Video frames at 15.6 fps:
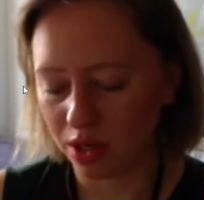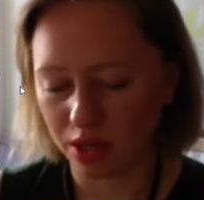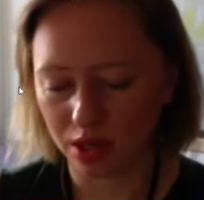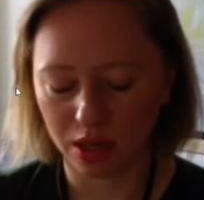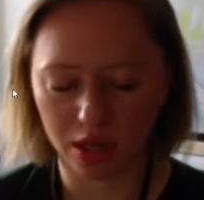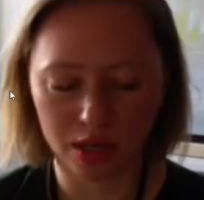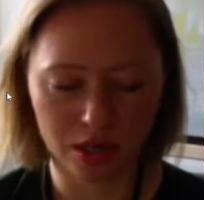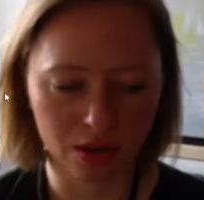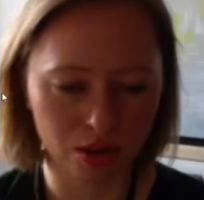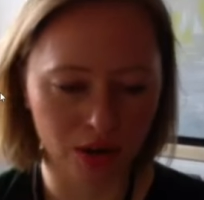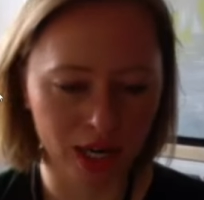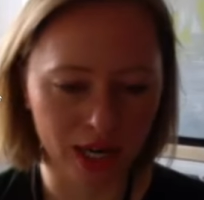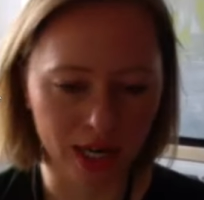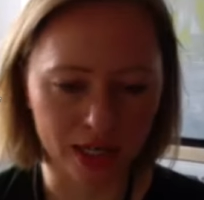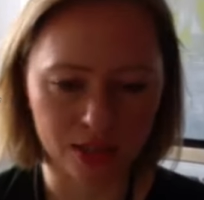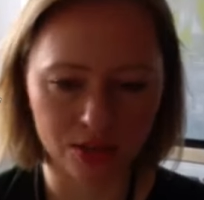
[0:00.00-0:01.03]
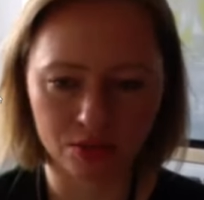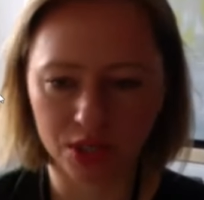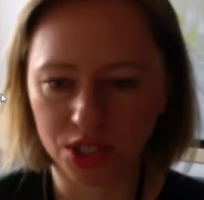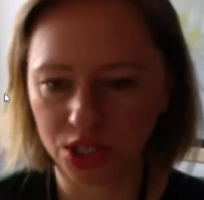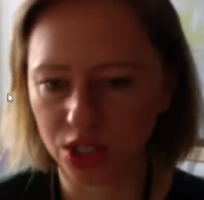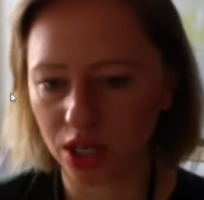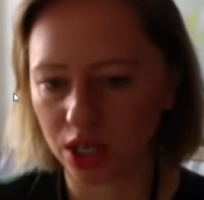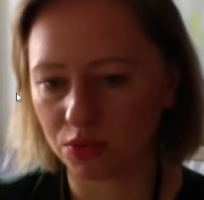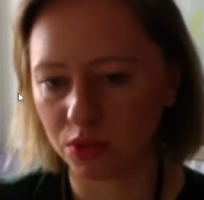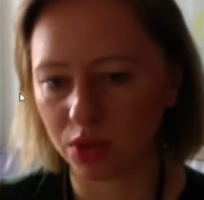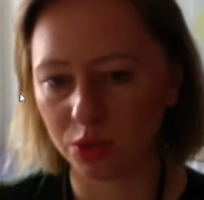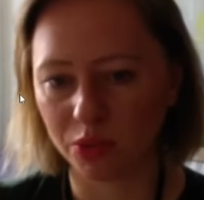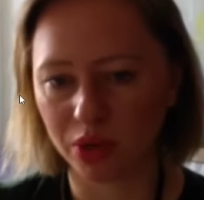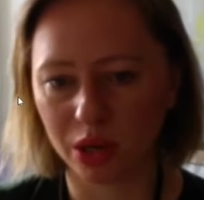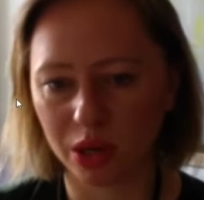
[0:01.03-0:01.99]
uh, your electrician
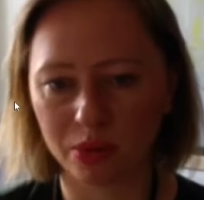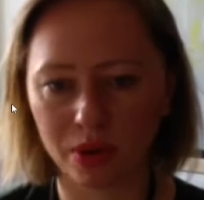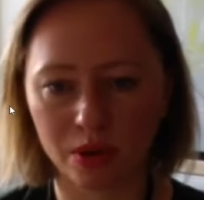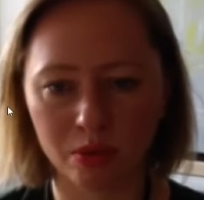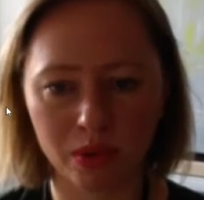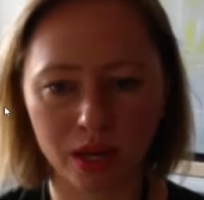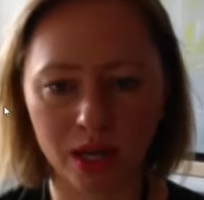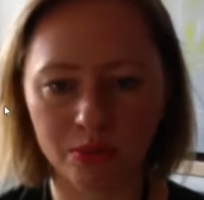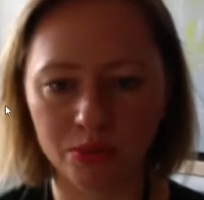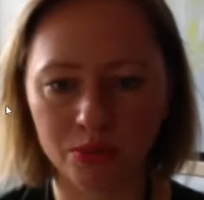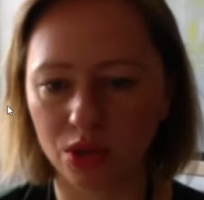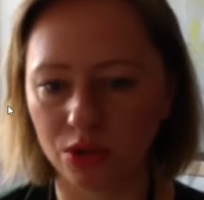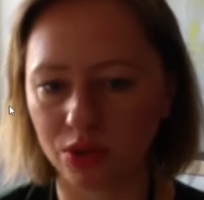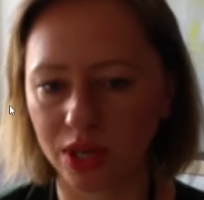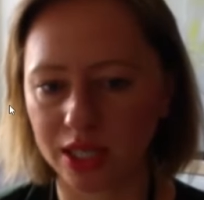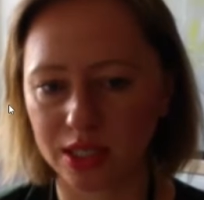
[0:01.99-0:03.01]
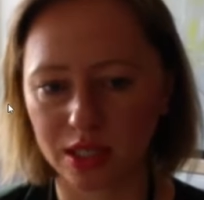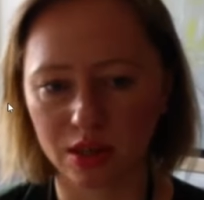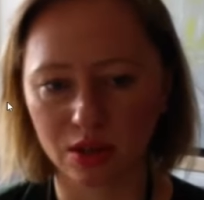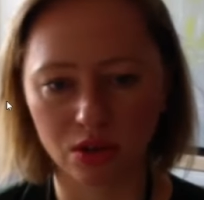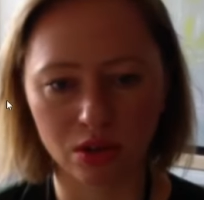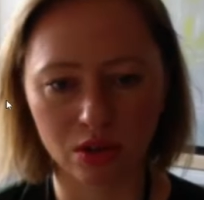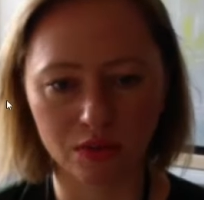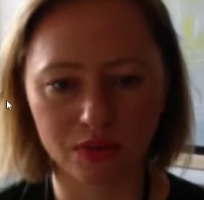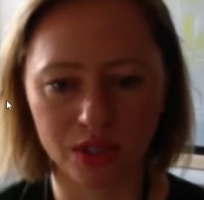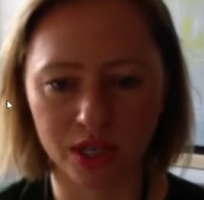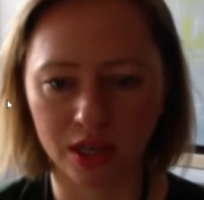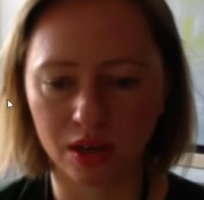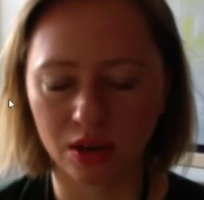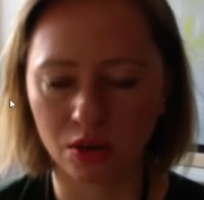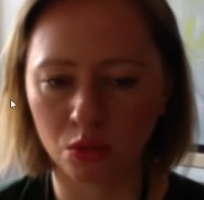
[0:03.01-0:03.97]
will be a problem, you know, getting all of
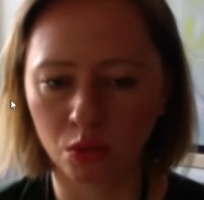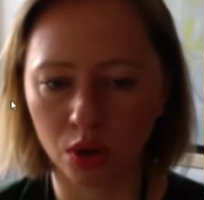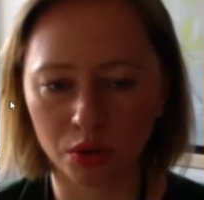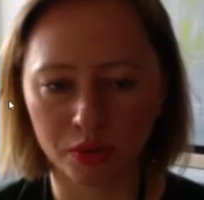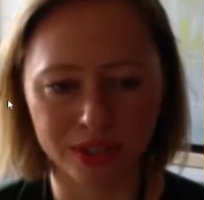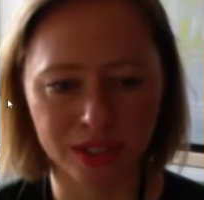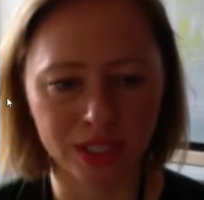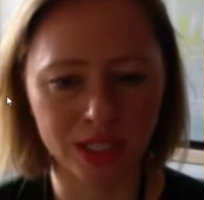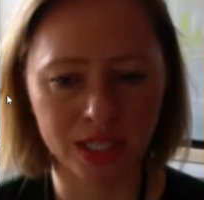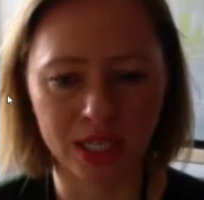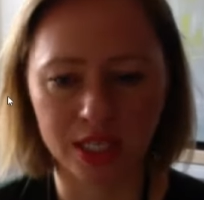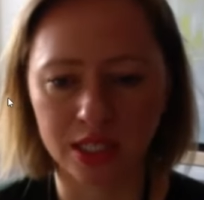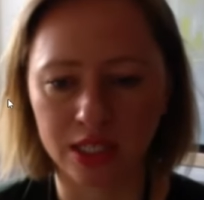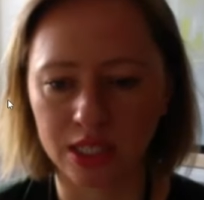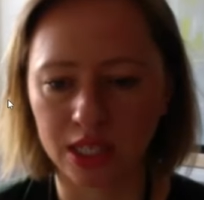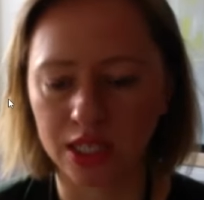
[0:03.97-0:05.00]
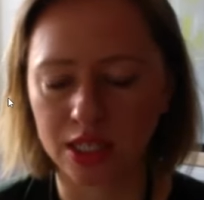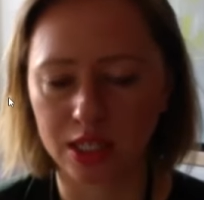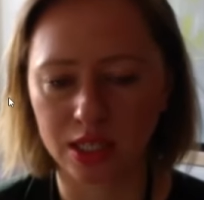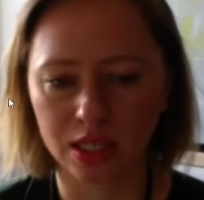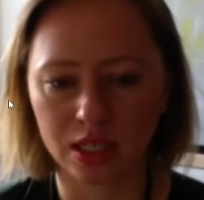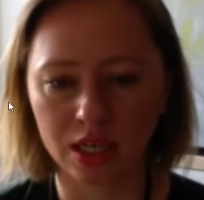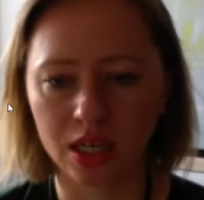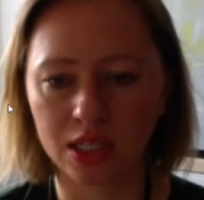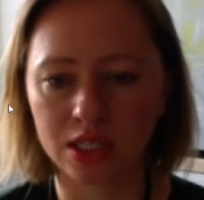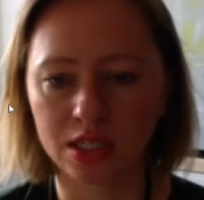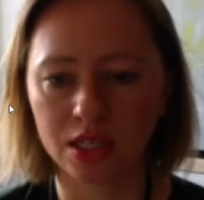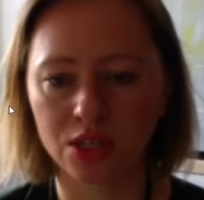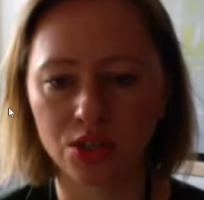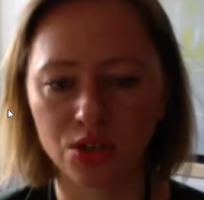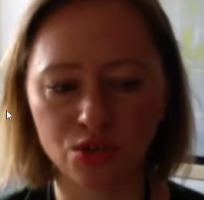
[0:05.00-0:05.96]
the warranties, it's a, it's a
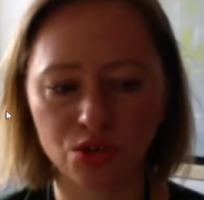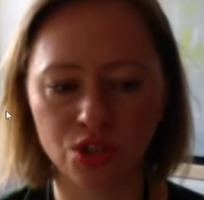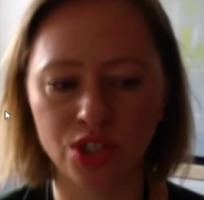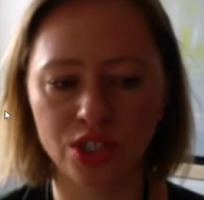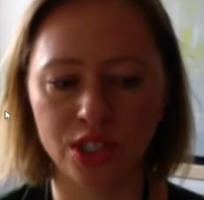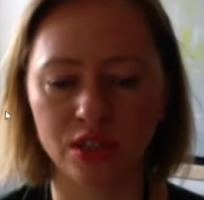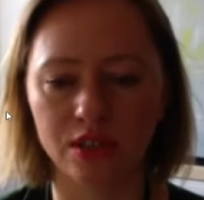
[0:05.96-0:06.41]
huge deal.